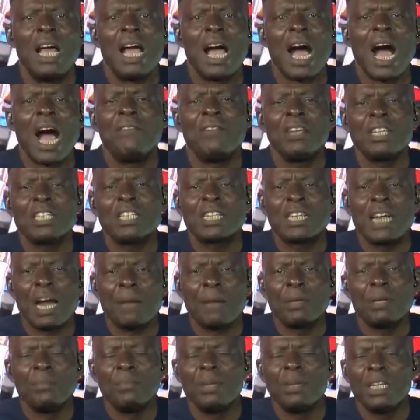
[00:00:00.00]
Having
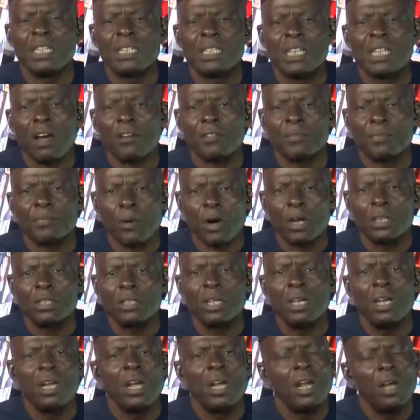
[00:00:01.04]
scrapped the Ministry of Sports,
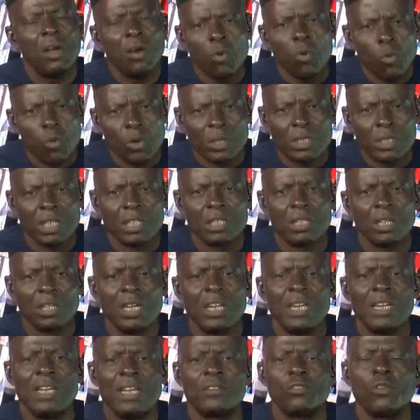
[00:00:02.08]
which is
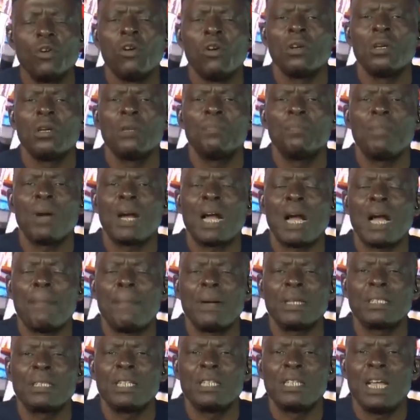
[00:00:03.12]
in his own
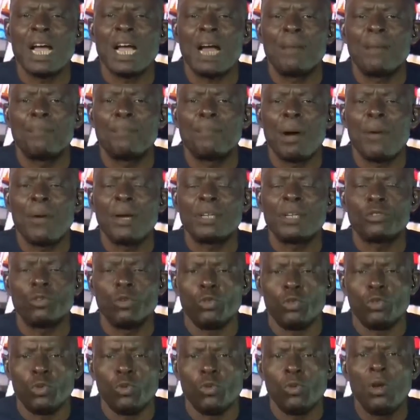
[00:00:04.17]
capacity and powers to
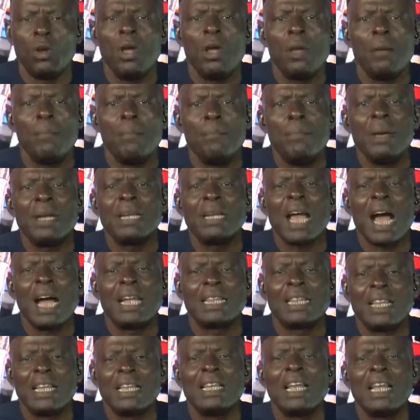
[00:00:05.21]
do, but I
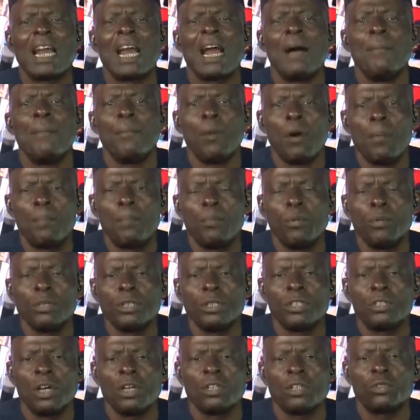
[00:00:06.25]
think there are more
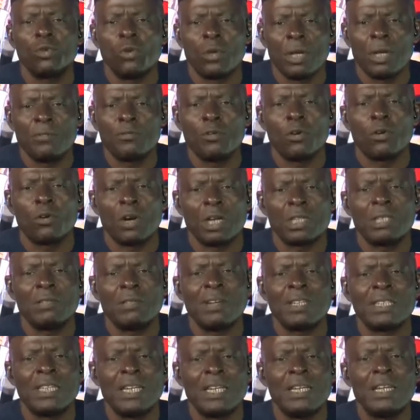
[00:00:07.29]
positions to give to Cross River
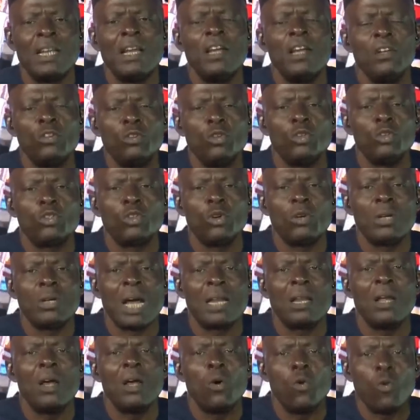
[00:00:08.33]
State to show
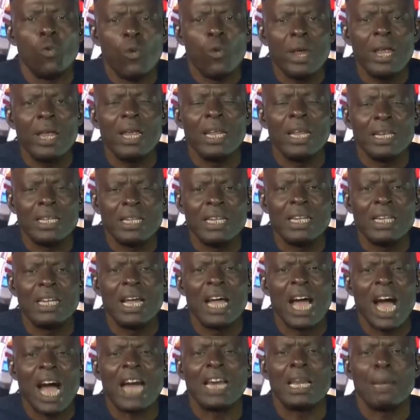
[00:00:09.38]
that we indeed
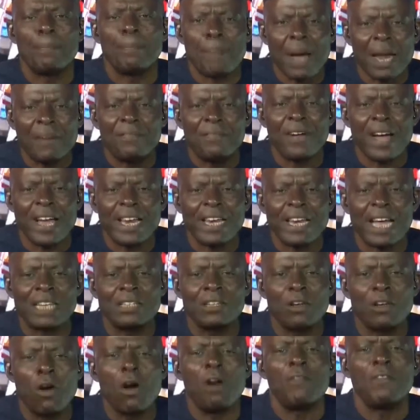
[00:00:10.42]
are the pathfinders
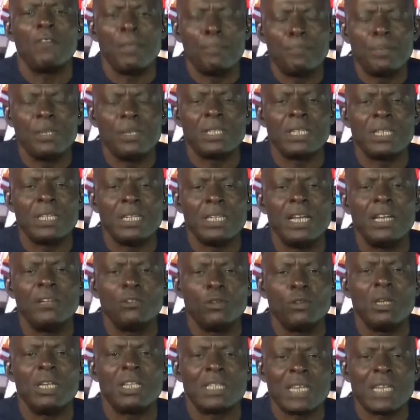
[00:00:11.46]
of APC
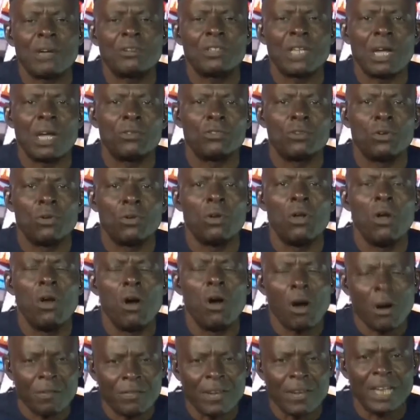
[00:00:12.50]
to the South-South zone
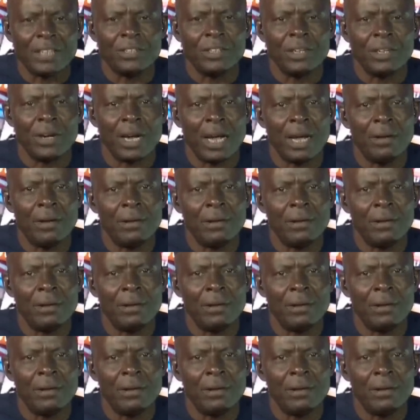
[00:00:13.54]
of Nigeria.